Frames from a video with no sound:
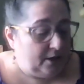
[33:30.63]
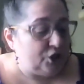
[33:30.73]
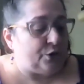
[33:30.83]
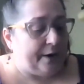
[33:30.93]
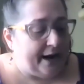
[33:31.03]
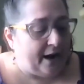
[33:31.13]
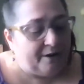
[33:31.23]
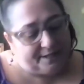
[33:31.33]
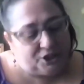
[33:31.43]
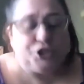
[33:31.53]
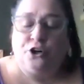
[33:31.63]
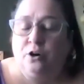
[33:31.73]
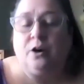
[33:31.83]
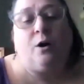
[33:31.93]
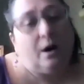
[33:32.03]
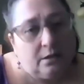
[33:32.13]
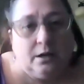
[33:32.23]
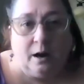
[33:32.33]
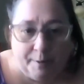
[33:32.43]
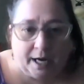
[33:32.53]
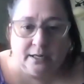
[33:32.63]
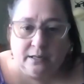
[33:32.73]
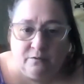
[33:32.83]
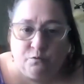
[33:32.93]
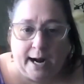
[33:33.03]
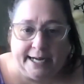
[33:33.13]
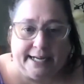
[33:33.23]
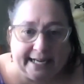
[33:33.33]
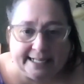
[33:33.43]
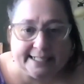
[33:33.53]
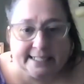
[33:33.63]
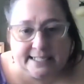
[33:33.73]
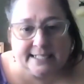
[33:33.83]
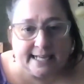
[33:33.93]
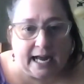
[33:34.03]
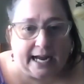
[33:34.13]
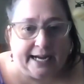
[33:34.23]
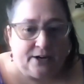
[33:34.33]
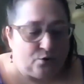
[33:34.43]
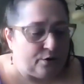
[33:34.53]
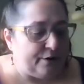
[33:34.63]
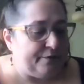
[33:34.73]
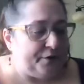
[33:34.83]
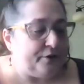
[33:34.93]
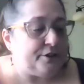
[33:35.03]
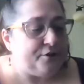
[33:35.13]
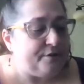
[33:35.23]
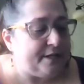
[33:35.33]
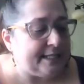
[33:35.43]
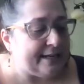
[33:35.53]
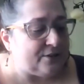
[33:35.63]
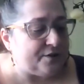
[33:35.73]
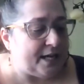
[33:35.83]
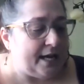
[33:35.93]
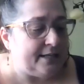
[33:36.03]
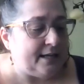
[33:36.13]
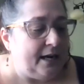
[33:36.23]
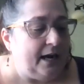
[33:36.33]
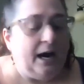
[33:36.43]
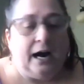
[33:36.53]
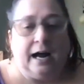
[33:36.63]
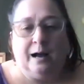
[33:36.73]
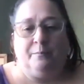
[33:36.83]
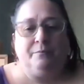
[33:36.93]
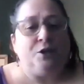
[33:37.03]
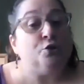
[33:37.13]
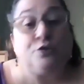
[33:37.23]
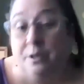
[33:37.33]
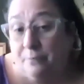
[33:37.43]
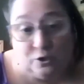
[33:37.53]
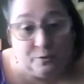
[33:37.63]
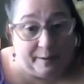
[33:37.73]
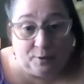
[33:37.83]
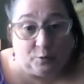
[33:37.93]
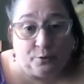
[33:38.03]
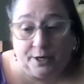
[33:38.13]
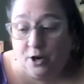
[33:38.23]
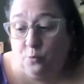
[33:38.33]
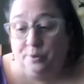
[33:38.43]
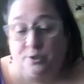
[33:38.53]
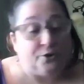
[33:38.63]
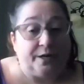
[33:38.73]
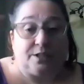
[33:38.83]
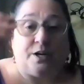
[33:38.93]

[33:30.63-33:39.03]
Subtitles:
So I often joke, a bottle of wine needs to die in order for you to do this exercise. Usually most people are pretty open to it.